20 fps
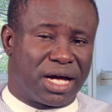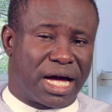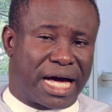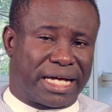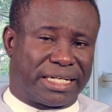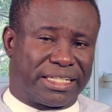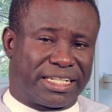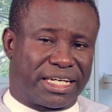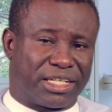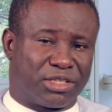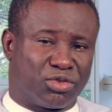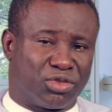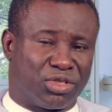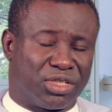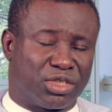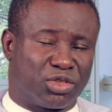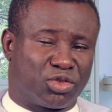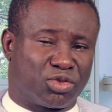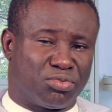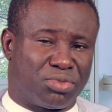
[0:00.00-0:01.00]
and then you
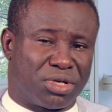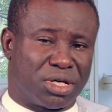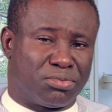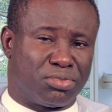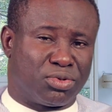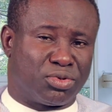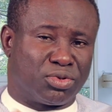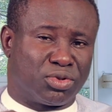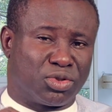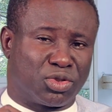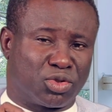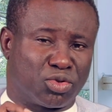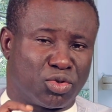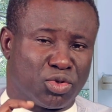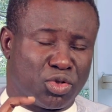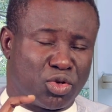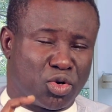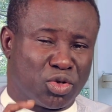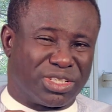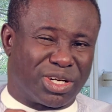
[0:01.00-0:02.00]
need to be able to
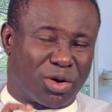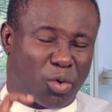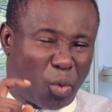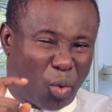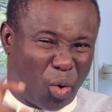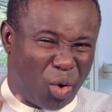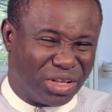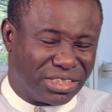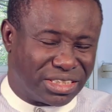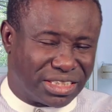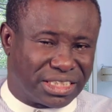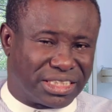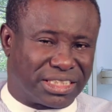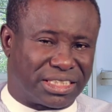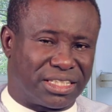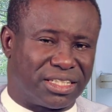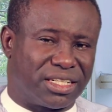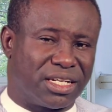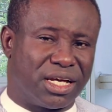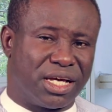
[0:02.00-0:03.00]
know the
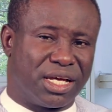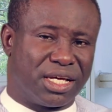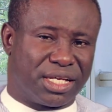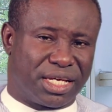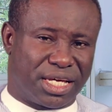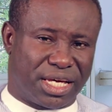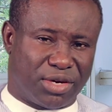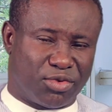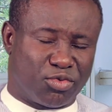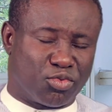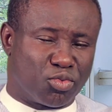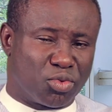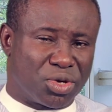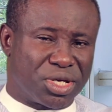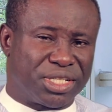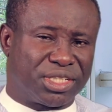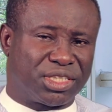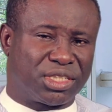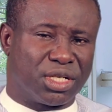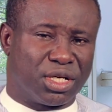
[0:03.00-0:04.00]
quantity in
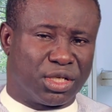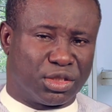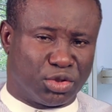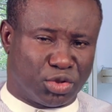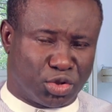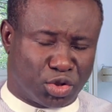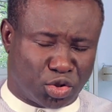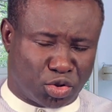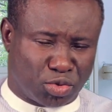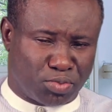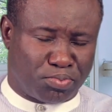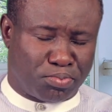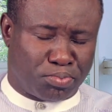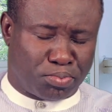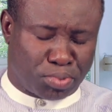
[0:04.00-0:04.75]
which you should